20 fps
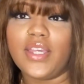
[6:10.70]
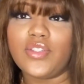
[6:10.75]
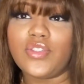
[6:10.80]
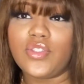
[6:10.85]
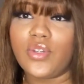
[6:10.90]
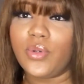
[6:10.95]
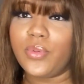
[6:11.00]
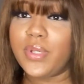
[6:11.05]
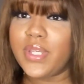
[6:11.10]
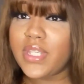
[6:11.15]

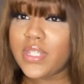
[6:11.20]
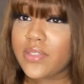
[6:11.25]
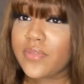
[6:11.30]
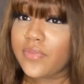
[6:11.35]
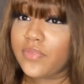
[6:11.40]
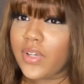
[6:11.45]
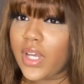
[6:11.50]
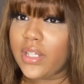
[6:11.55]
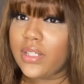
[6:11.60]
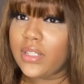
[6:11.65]
so it's
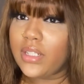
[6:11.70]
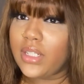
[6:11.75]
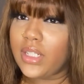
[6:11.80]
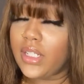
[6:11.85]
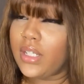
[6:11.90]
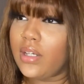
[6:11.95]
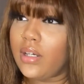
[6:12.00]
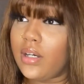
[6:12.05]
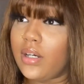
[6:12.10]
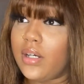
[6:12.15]

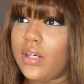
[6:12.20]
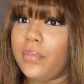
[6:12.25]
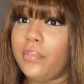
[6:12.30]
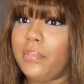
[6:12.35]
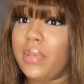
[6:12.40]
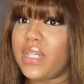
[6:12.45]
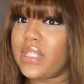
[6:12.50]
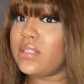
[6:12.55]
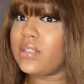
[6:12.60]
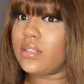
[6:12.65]
finally uh
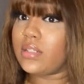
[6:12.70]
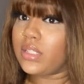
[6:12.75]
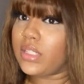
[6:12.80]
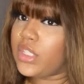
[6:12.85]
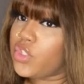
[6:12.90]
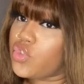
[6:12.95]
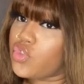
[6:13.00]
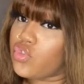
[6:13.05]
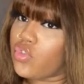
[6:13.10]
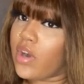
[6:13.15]
basically
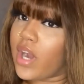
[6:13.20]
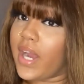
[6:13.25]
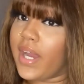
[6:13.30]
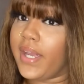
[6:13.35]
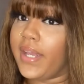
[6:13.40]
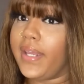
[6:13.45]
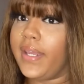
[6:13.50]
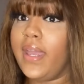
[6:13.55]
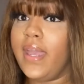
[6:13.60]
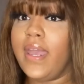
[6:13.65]

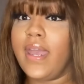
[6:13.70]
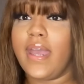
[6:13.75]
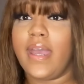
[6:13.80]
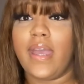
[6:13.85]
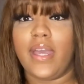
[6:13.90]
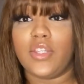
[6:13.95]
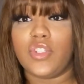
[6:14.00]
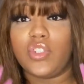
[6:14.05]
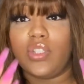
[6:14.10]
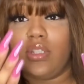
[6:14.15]
dry i
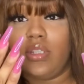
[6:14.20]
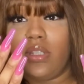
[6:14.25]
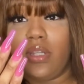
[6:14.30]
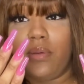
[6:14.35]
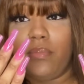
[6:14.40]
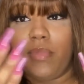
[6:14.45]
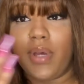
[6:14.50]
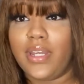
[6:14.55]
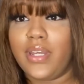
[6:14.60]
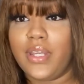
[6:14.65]
actually did
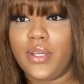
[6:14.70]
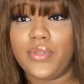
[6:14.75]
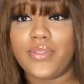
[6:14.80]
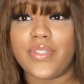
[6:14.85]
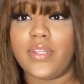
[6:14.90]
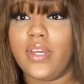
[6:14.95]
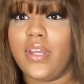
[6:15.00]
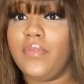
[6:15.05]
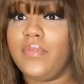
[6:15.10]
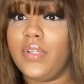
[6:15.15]
my nails
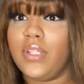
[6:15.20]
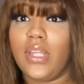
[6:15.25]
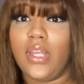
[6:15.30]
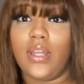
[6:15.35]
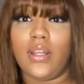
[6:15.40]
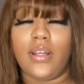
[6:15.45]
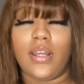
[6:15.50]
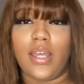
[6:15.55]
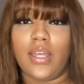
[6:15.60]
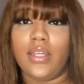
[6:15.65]
and
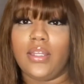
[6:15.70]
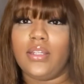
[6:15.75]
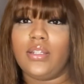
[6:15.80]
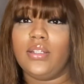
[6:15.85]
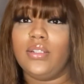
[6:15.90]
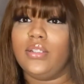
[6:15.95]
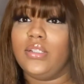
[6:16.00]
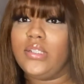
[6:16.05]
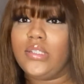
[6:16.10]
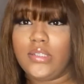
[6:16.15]
everything like
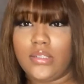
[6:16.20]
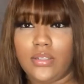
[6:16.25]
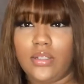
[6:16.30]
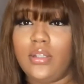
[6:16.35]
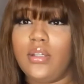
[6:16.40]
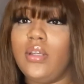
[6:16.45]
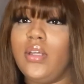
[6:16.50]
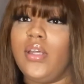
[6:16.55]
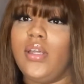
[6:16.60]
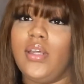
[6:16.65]

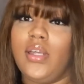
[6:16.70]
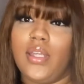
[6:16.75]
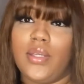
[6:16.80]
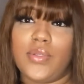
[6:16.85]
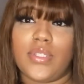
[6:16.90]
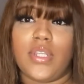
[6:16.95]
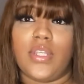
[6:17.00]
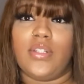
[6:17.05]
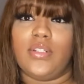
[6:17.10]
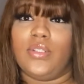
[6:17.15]
it
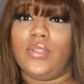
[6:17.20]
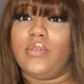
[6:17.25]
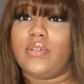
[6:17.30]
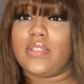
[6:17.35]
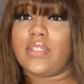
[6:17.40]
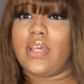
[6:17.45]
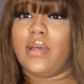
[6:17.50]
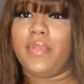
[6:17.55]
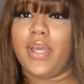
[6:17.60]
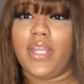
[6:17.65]
was taking a long
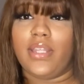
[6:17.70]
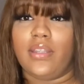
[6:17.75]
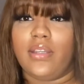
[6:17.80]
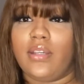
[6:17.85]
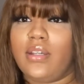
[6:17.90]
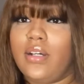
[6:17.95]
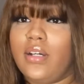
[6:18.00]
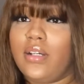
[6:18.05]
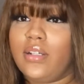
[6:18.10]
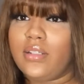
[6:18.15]
time. I had to
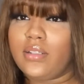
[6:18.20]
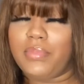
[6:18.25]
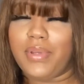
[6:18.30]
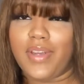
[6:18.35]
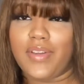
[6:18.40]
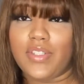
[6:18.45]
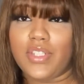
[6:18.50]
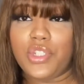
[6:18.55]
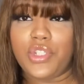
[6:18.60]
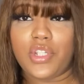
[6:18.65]
cook,
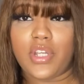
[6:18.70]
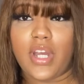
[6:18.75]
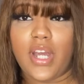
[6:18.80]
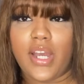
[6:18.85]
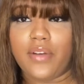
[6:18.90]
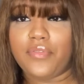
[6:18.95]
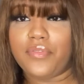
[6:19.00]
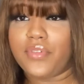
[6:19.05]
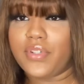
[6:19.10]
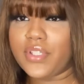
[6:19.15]
parent teacher
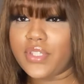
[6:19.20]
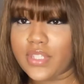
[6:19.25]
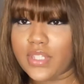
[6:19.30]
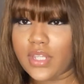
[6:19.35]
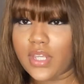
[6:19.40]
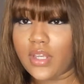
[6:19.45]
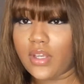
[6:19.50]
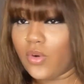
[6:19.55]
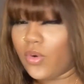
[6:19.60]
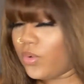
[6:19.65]
conference,
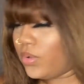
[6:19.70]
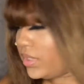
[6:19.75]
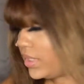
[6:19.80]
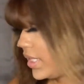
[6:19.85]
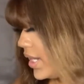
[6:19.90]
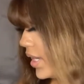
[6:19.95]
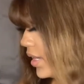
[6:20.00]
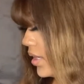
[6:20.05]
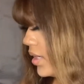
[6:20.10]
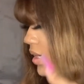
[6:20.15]
all of
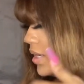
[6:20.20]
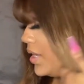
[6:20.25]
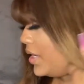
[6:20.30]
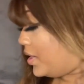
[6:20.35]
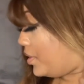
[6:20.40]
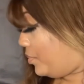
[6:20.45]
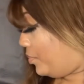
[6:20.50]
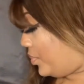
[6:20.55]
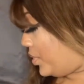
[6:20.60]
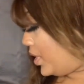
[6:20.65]
that.
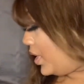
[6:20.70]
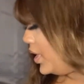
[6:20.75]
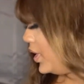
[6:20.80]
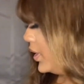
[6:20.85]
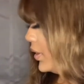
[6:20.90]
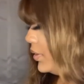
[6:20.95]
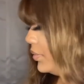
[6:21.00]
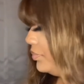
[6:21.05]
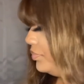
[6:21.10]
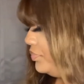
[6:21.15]
But
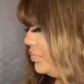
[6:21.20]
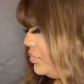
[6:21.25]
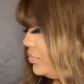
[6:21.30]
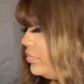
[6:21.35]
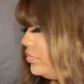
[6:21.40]
um